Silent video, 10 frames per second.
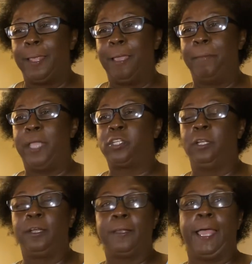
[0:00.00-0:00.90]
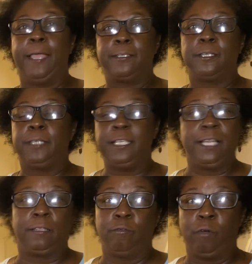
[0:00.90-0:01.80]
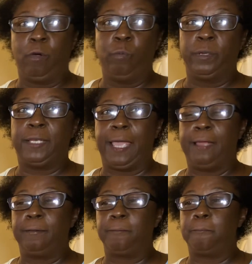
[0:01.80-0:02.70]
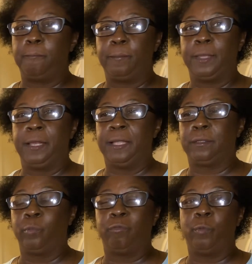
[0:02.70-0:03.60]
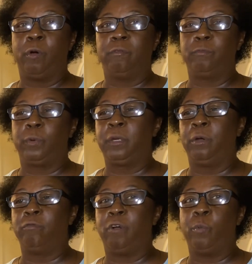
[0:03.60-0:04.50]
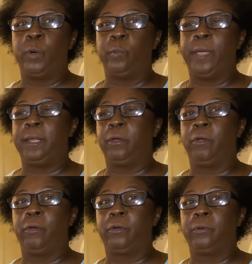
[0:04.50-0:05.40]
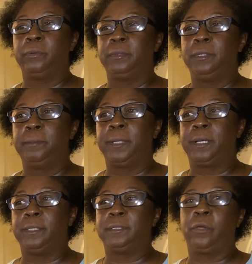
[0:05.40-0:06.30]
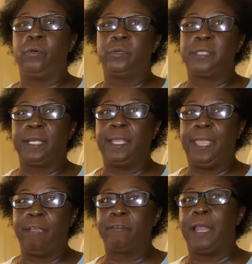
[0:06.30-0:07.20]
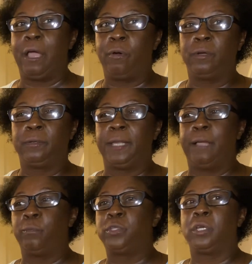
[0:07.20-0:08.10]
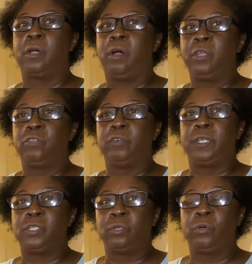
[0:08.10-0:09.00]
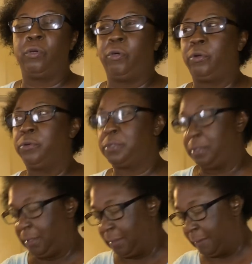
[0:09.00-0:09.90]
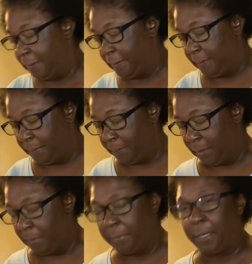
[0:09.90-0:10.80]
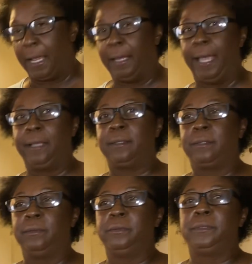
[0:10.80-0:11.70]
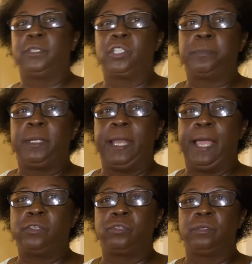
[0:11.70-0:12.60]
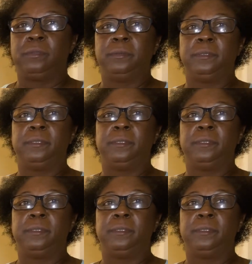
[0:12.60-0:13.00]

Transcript: it makes you look nice. There's nothing wrong with that. There's nothing, wrong with wearing a girdle, because the girdles that they have now are not what you call your traditional girdles. But I like to just be natural,